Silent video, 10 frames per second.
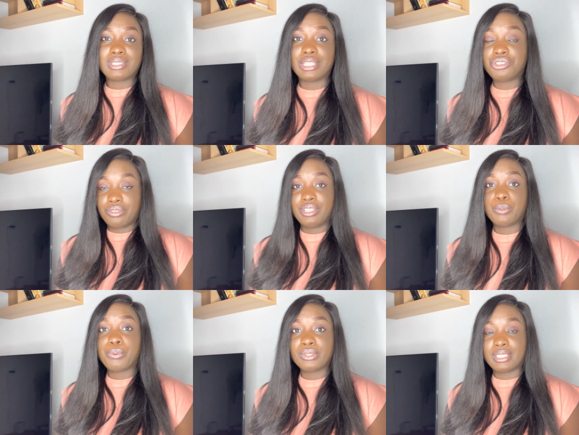that during the
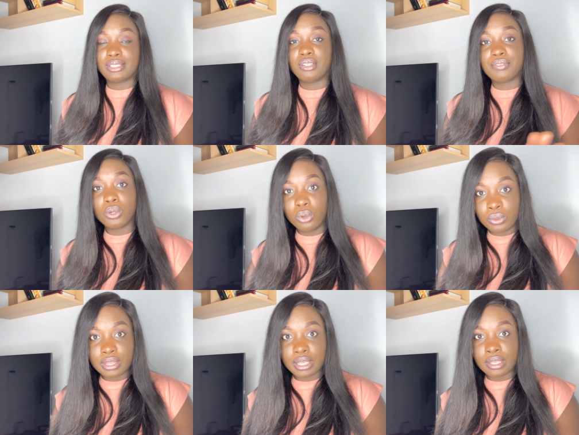process of the whole
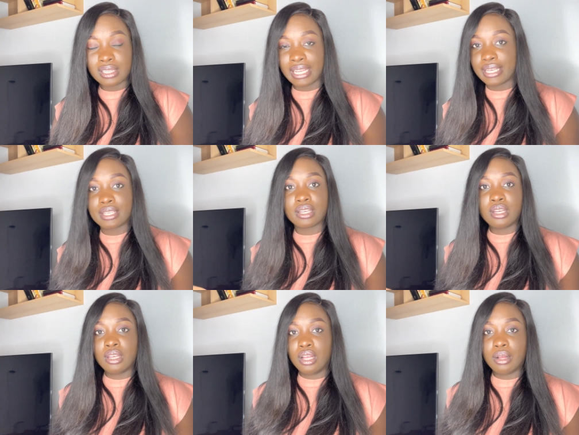thing, like
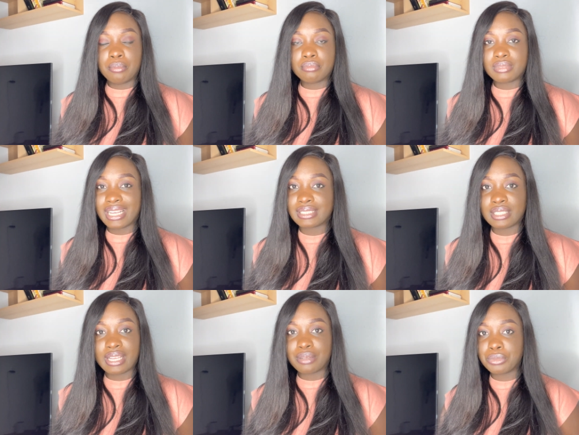getting
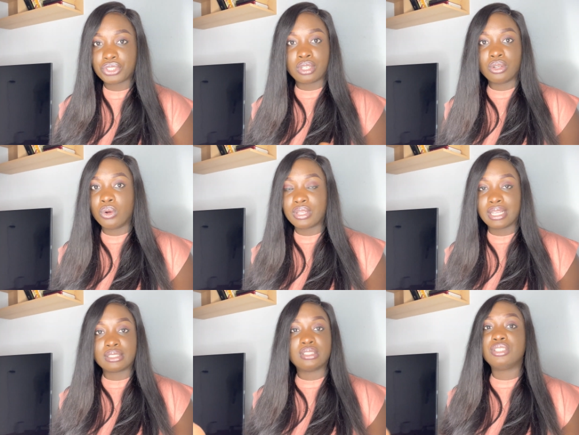the admission and all
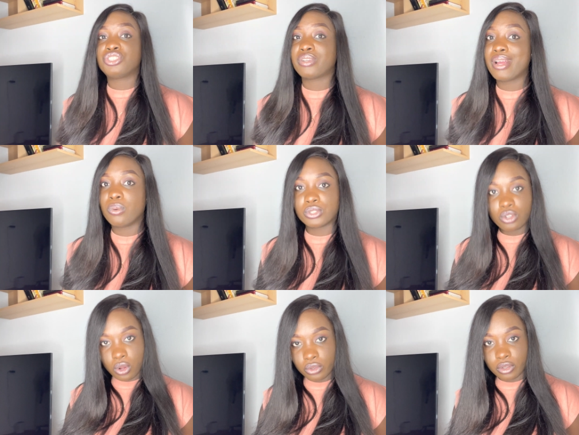that, the strike was
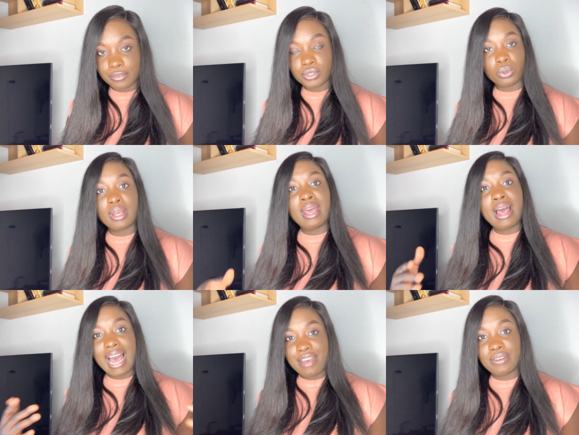called off. So
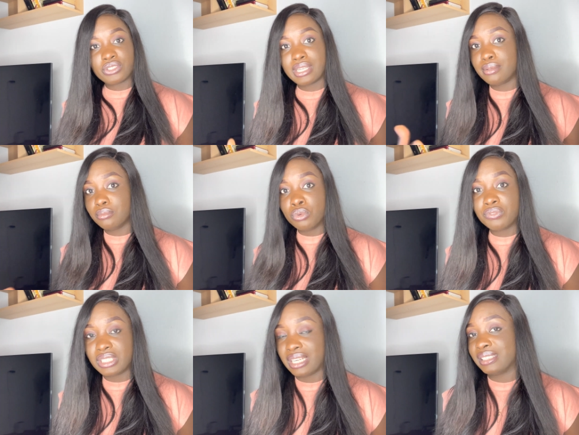I eventually
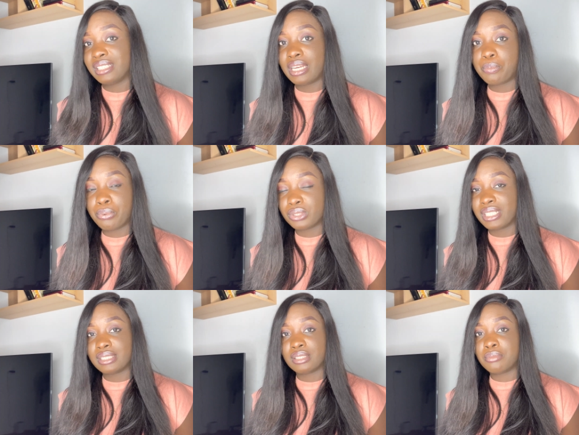moved in and started
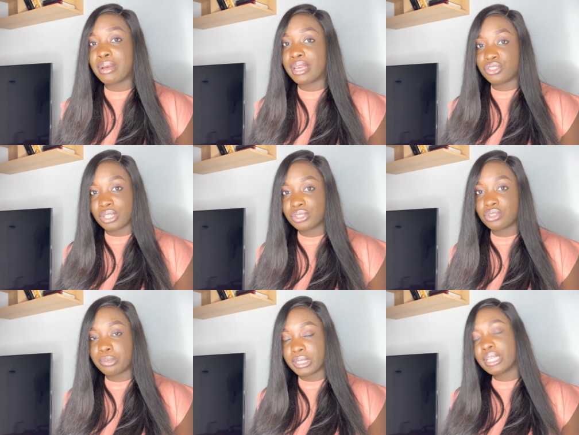processing my
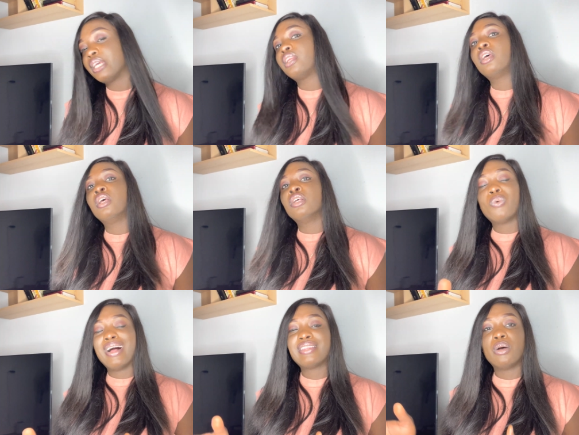transcript again.
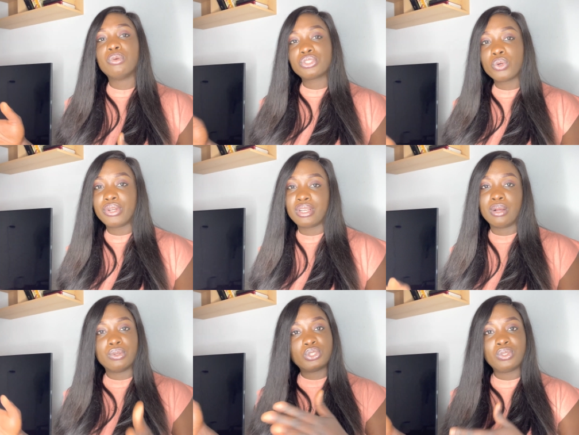While that was going on, I
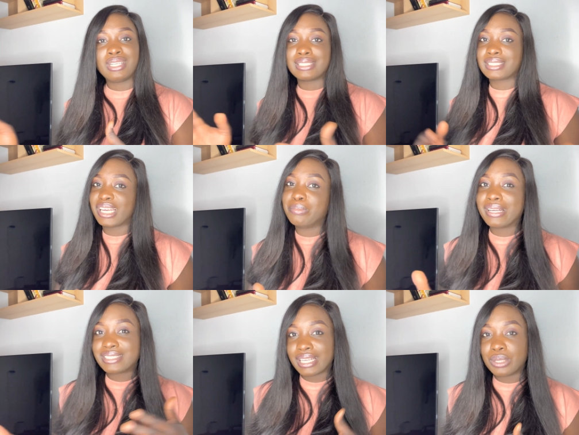was doing that side by
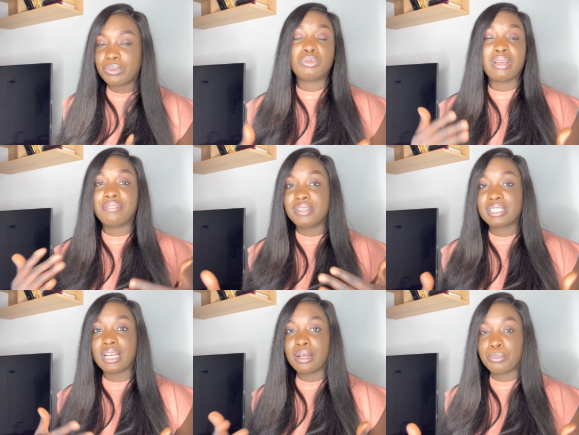side with my visa